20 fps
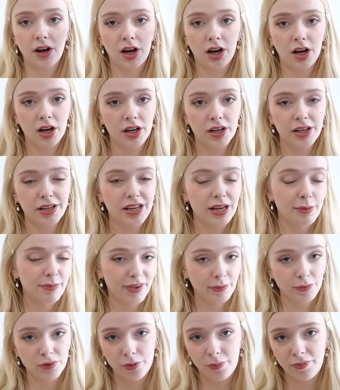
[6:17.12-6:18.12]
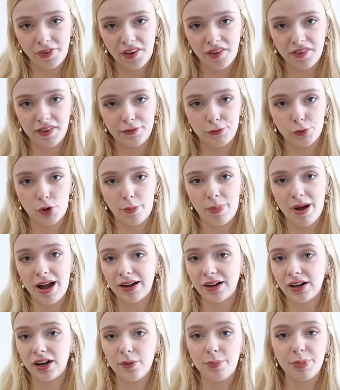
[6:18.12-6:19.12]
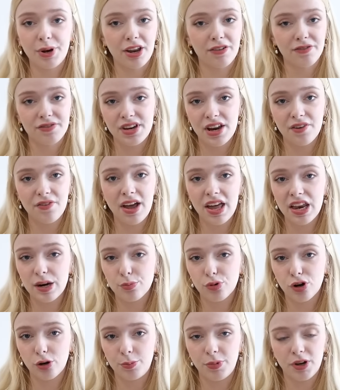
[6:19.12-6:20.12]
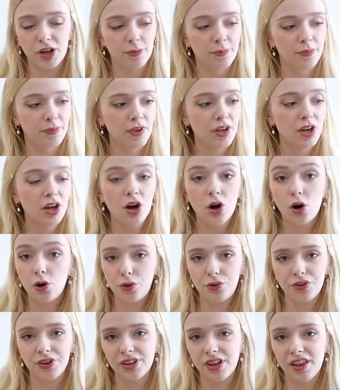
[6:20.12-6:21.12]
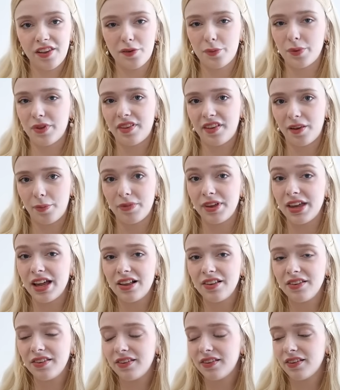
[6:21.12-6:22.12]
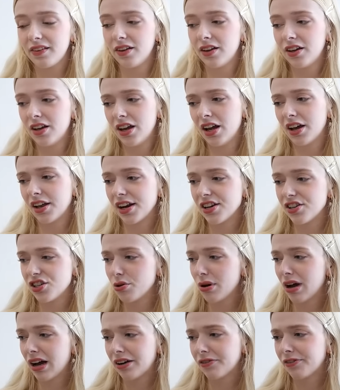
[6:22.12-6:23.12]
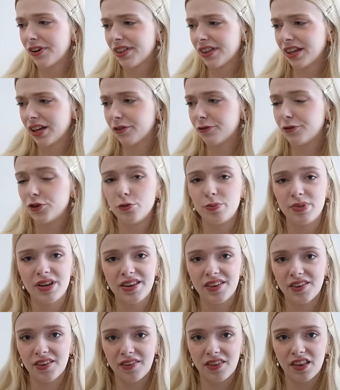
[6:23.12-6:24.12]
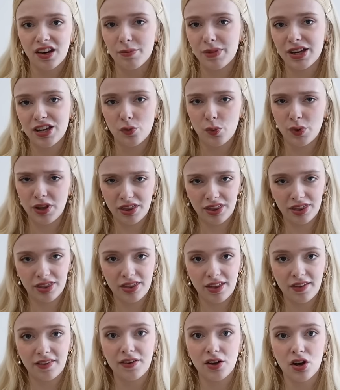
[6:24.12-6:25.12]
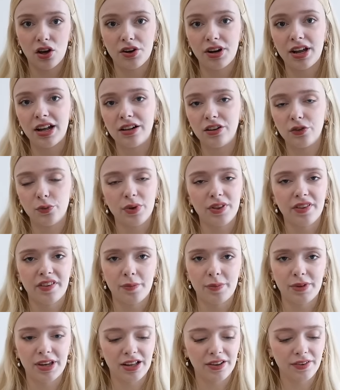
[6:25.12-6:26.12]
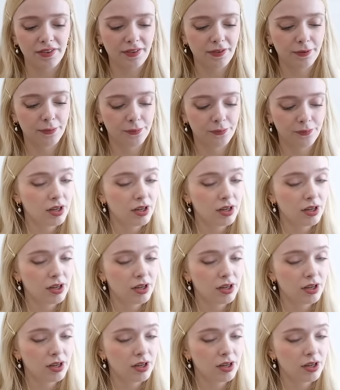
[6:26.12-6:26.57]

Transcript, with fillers: I am sometimes sensitive to alpaca, but I've never had a problem holding this with something else. And I do have, I think, a few pieces that are made with this yarn held with something else.